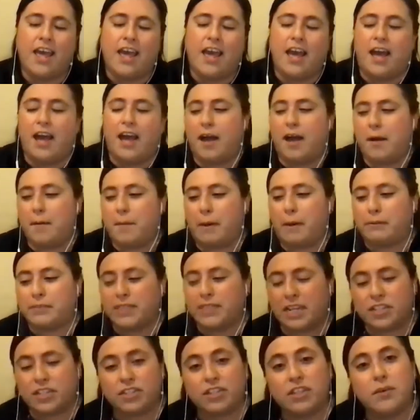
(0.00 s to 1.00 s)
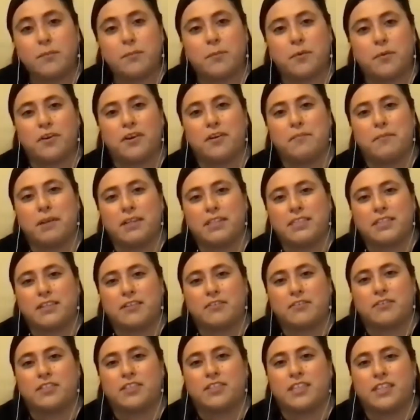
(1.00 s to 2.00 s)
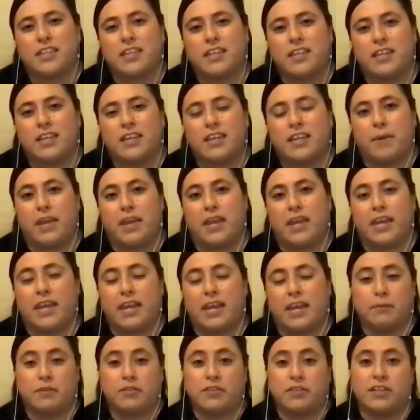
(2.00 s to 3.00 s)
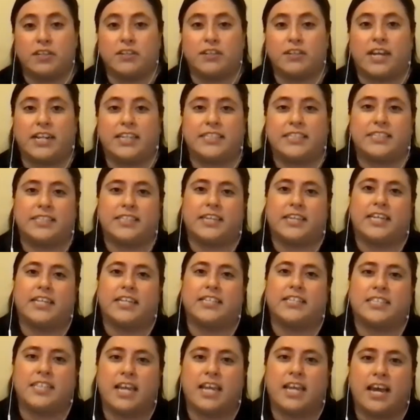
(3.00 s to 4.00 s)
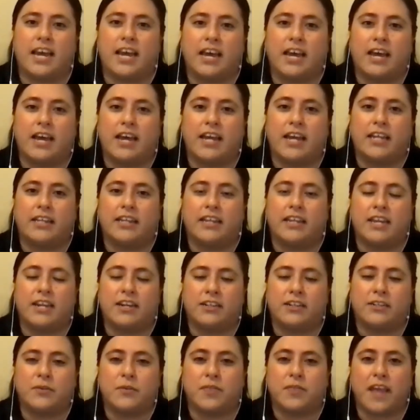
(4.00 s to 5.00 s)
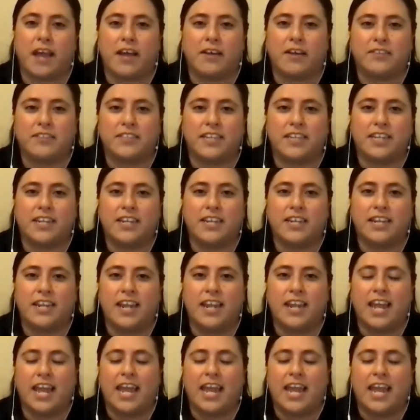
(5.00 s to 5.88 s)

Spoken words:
I was actually born in Mexico City and came to the United States in the year 2000.